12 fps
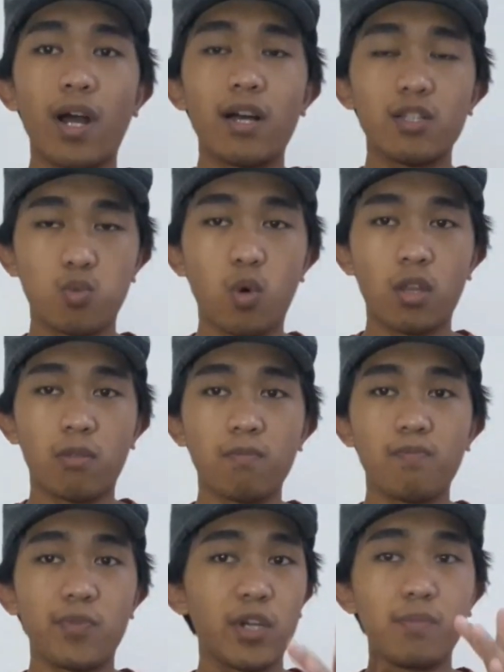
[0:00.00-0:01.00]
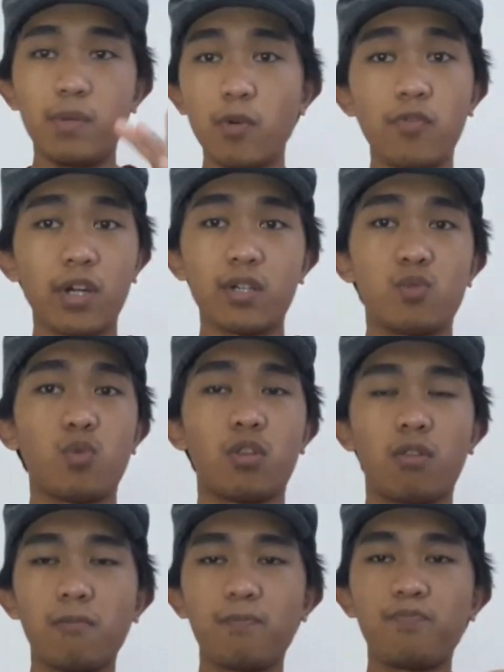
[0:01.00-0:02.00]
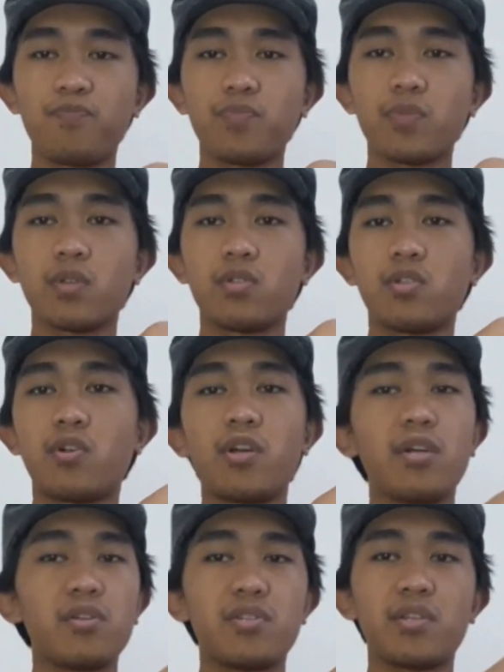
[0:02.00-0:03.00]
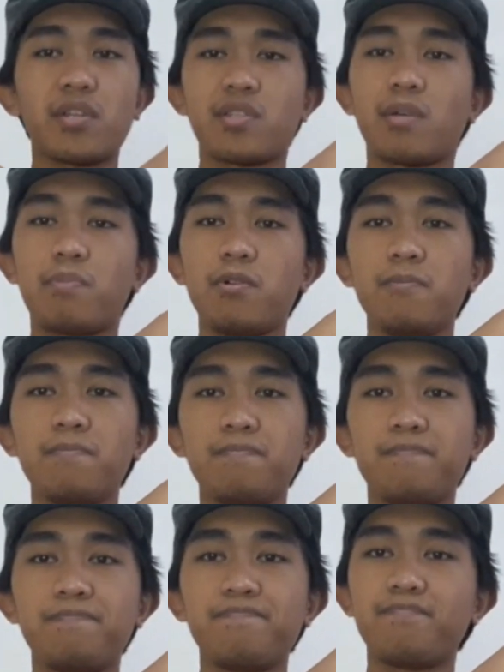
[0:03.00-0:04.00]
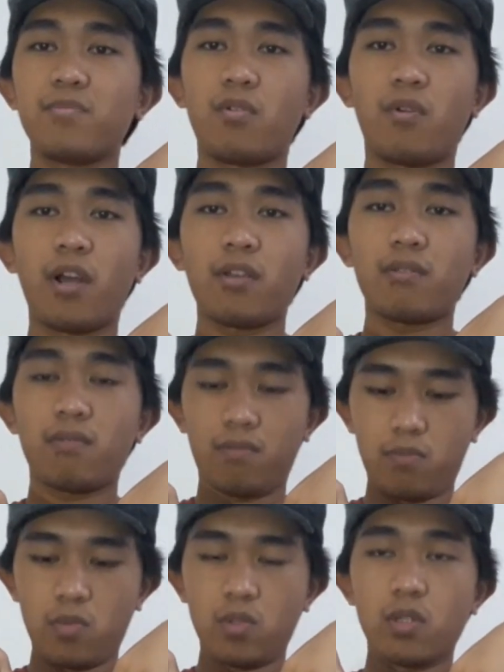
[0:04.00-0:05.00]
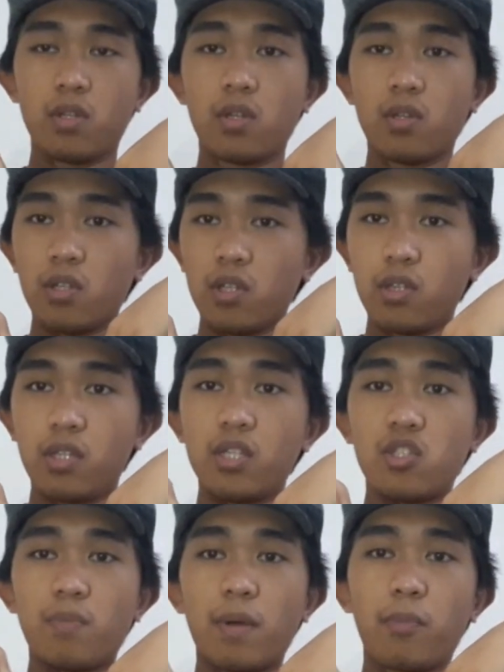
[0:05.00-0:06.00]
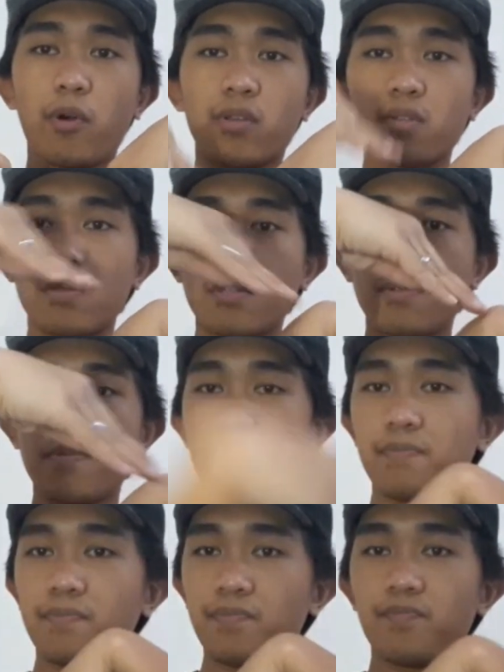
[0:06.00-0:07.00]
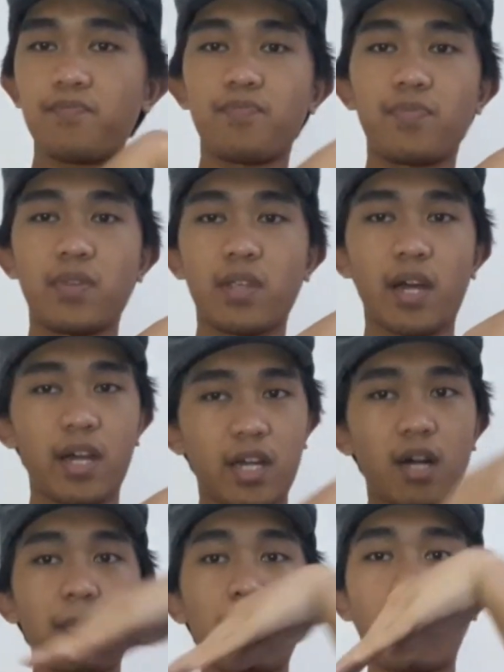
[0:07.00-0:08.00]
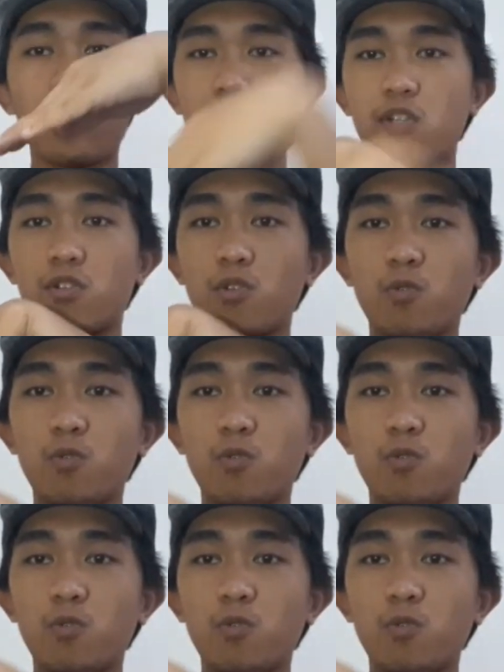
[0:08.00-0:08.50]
as one. They'll be moving as one. So here's an example, right? These are my points. I got my points here